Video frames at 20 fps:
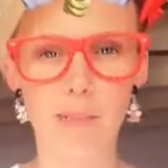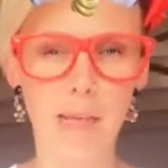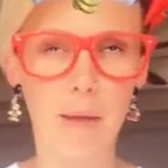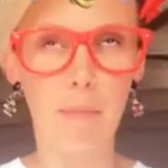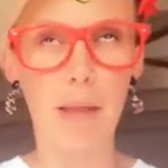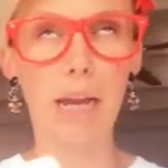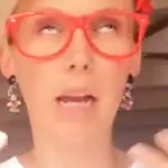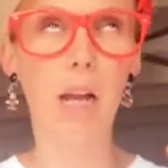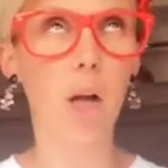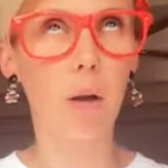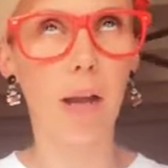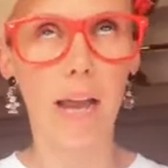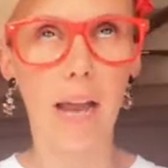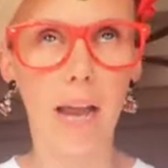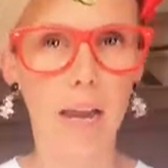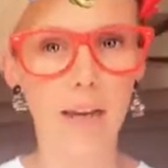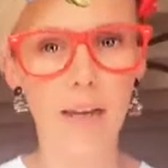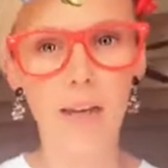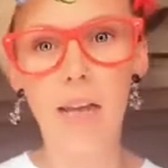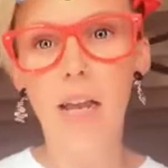I'm like,
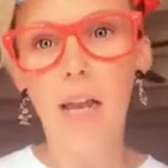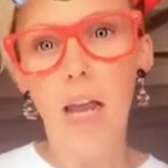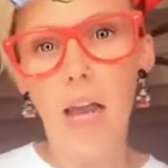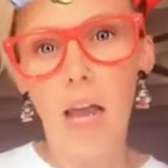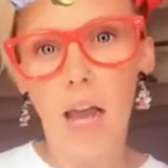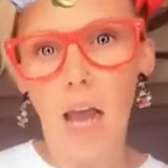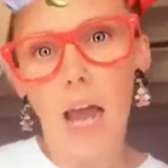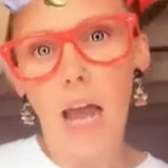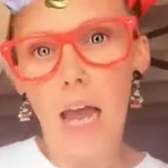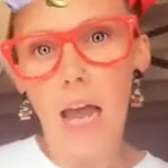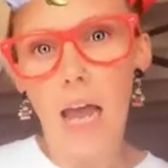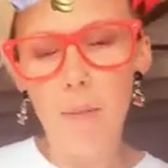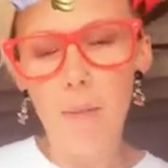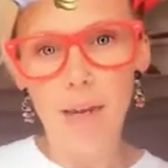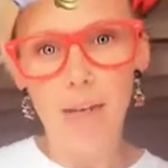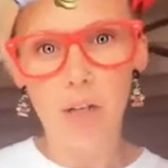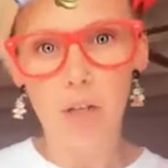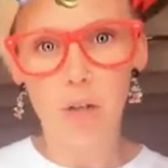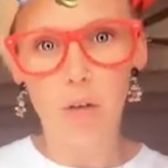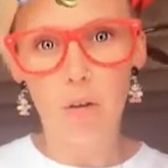okay, I'm
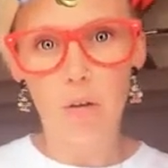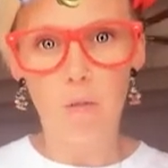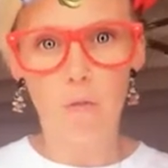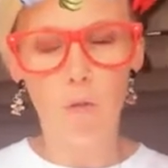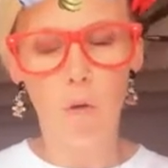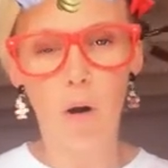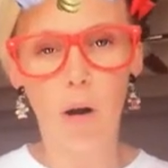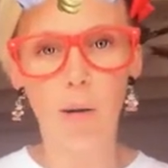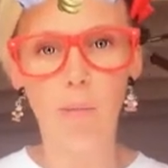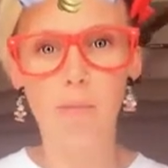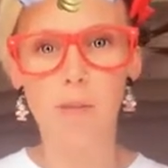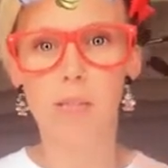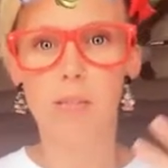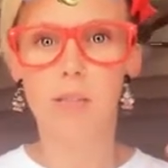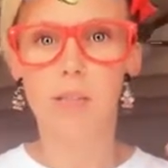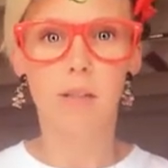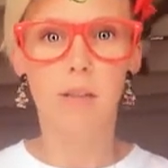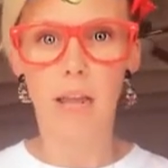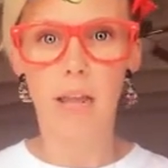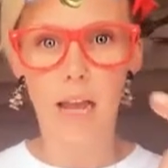into Google Forms.
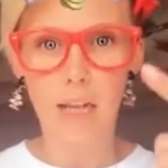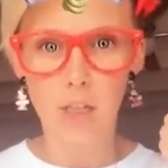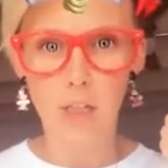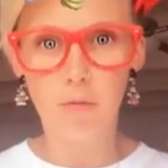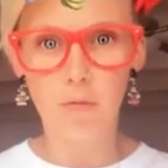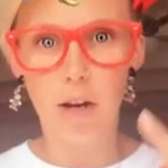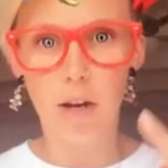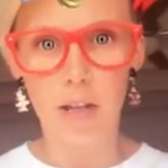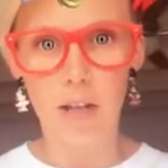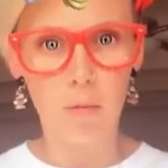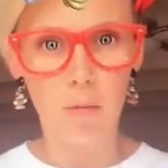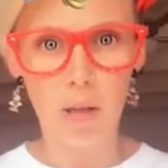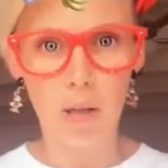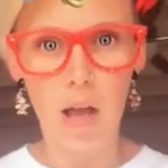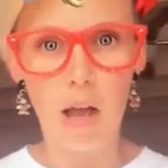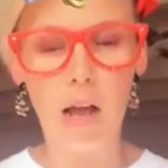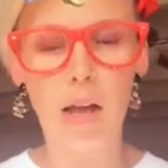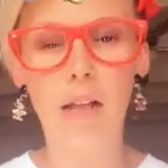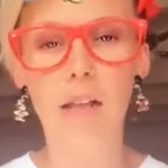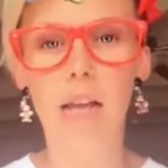As you've read in the
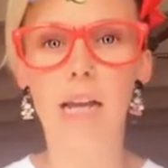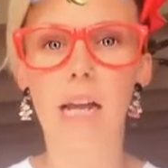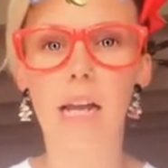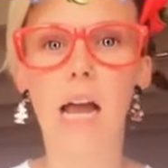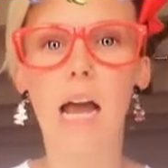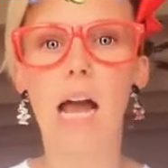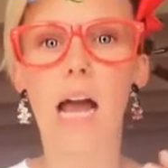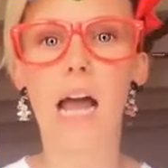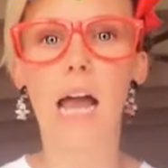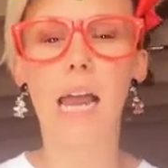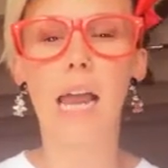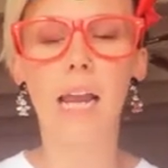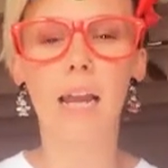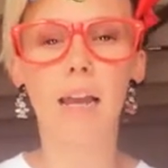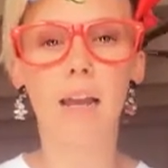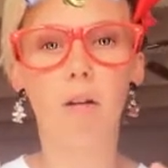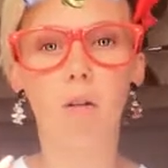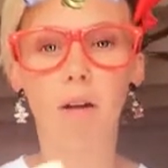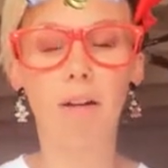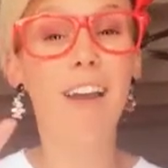blog, like I,
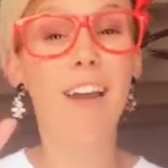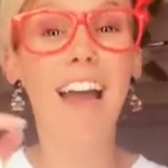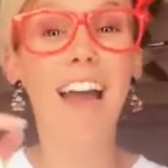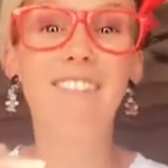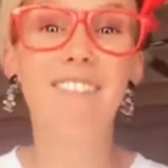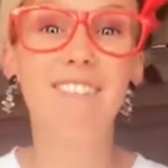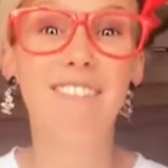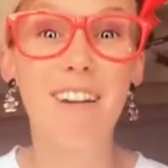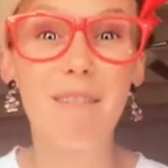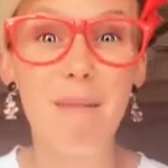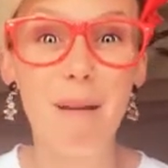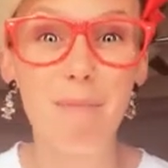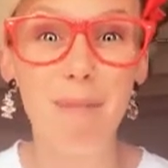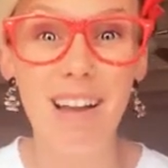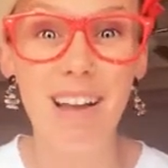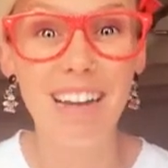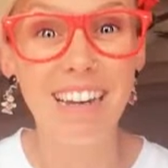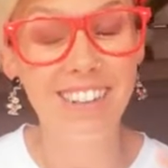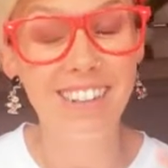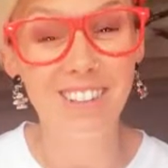or if you haven't read my
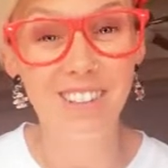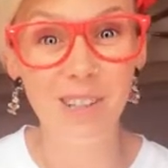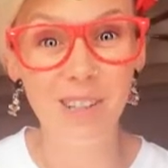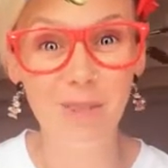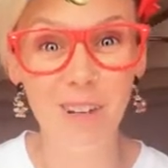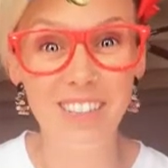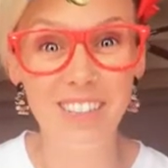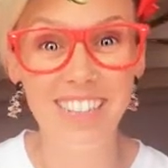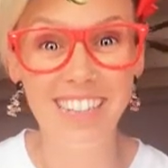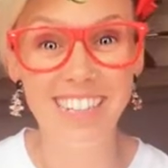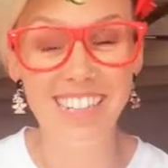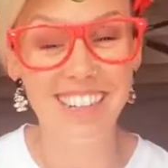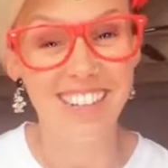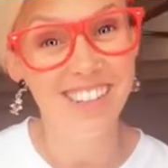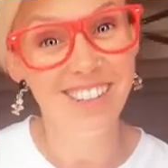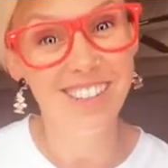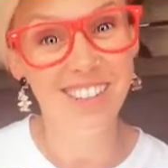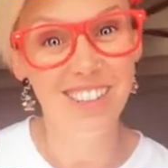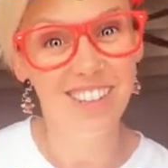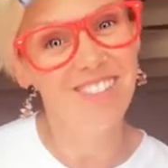blog and you're just watching this on
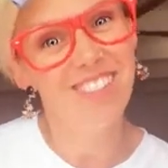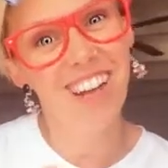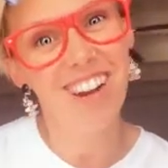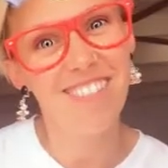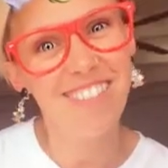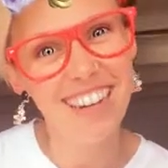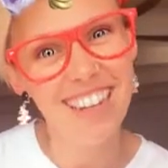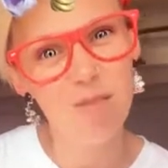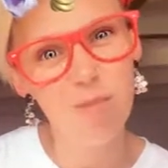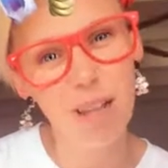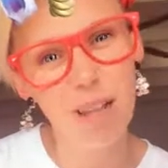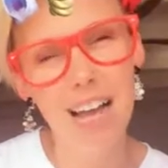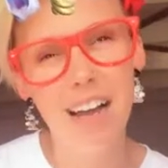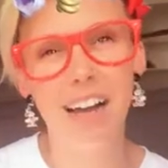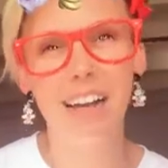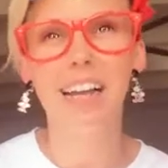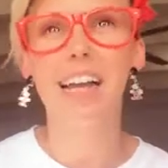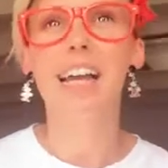YouTube, go read the blog.